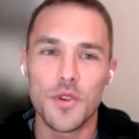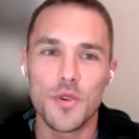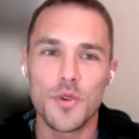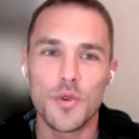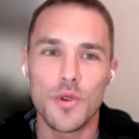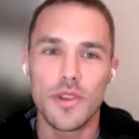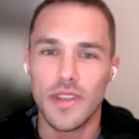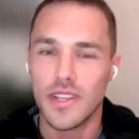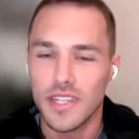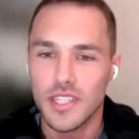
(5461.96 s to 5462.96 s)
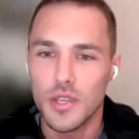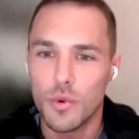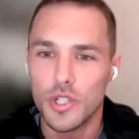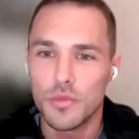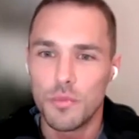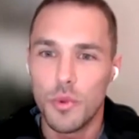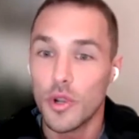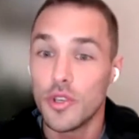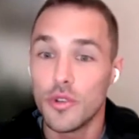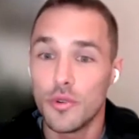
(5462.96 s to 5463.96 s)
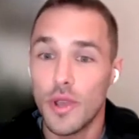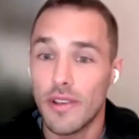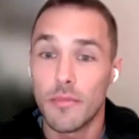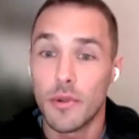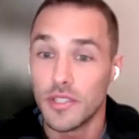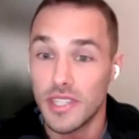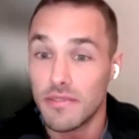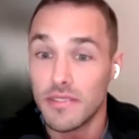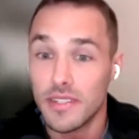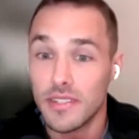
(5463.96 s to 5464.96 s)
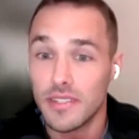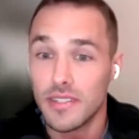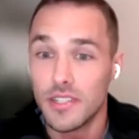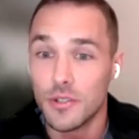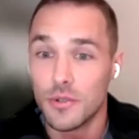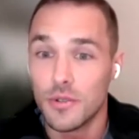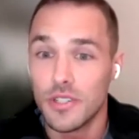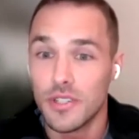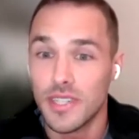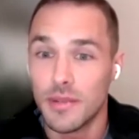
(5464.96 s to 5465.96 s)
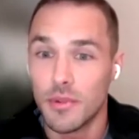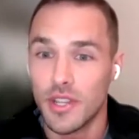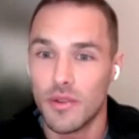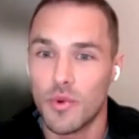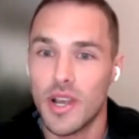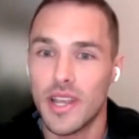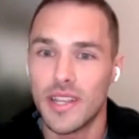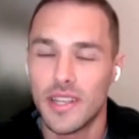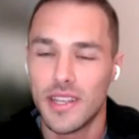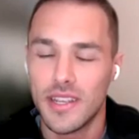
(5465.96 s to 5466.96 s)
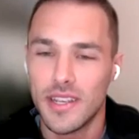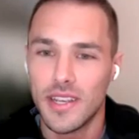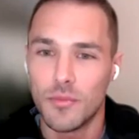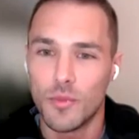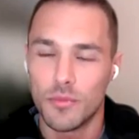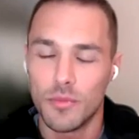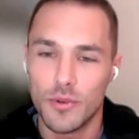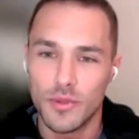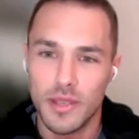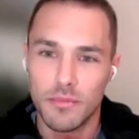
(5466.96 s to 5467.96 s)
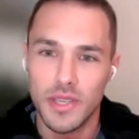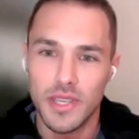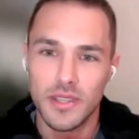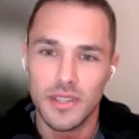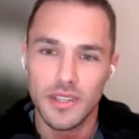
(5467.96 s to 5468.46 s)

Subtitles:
I had to ask you which book you have most gifted to somebody and why, what book would that be?